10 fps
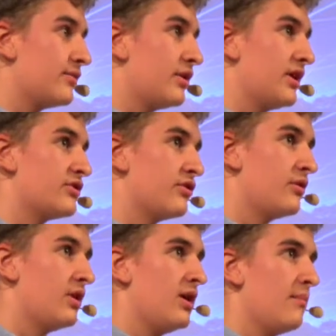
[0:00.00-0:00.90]
our nature,
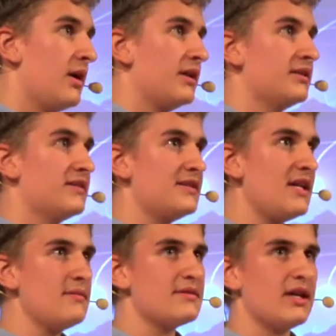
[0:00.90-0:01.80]
but at the
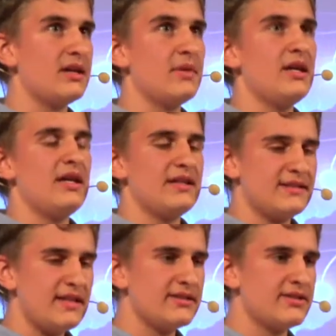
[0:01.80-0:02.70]
same time is
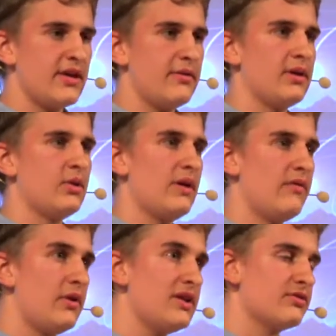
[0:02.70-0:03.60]
necessary to have
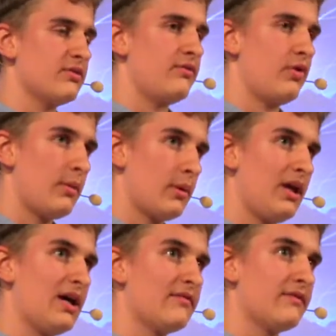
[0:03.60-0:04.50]
a reason for our
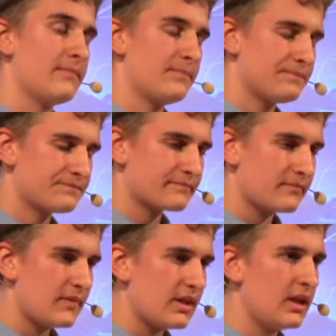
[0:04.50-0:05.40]
life.
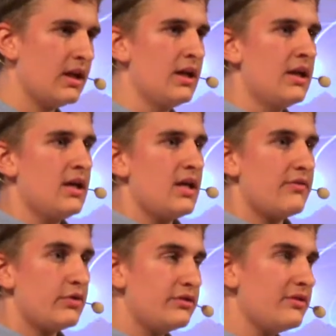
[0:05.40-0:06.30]

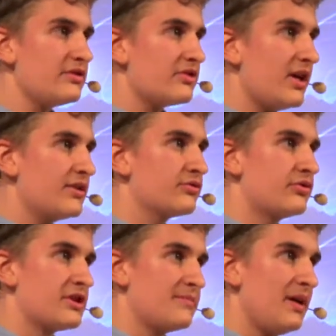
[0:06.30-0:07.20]
If we didn't try to
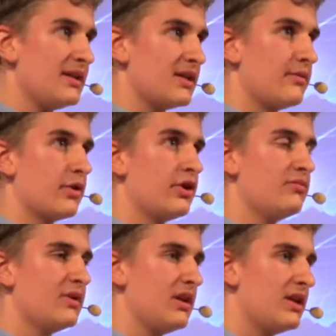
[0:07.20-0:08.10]
trespass our
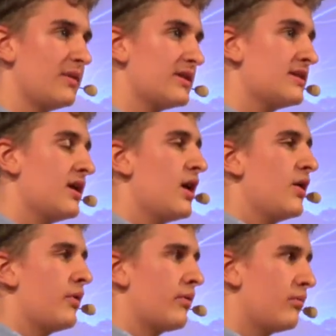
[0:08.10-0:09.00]
human limits,
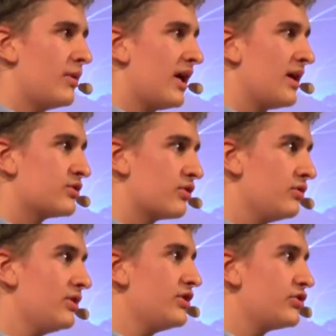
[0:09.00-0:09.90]
we will be
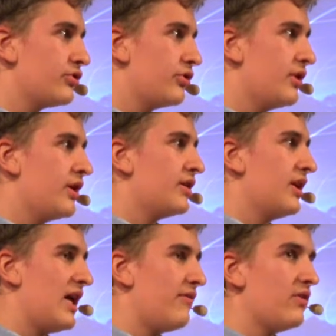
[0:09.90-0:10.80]
absolutely sure
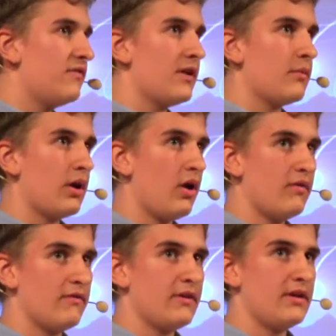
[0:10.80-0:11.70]
that everything we
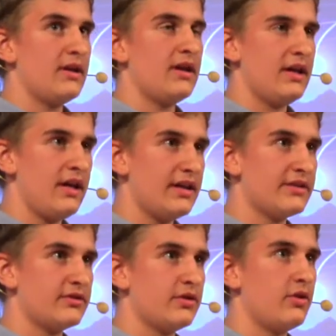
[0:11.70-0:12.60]
love,
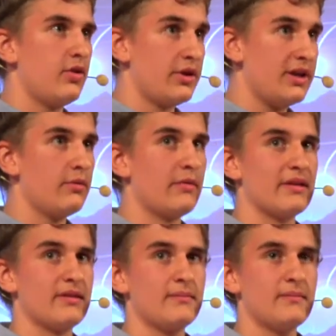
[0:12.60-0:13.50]
hate, or deal
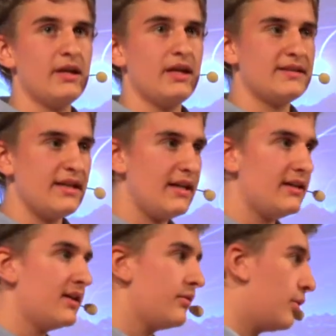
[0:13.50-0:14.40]
with is
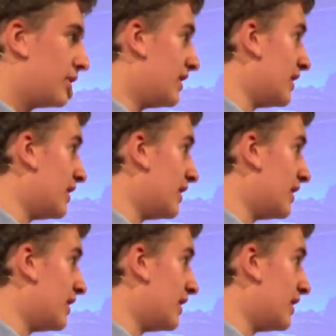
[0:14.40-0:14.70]
ending with